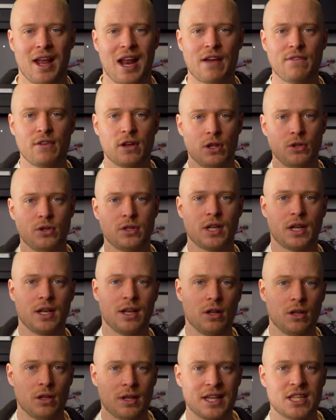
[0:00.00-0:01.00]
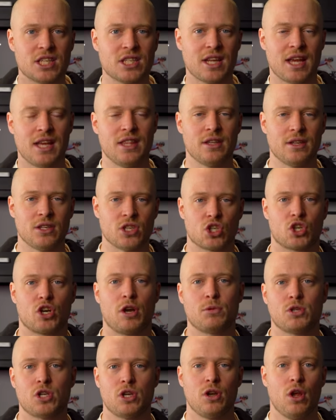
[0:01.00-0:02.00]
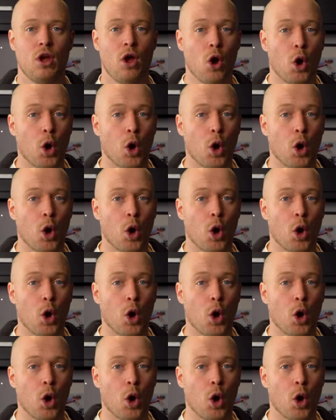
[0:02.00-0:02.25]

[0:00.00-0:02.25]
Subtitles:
and I've included a little list in the description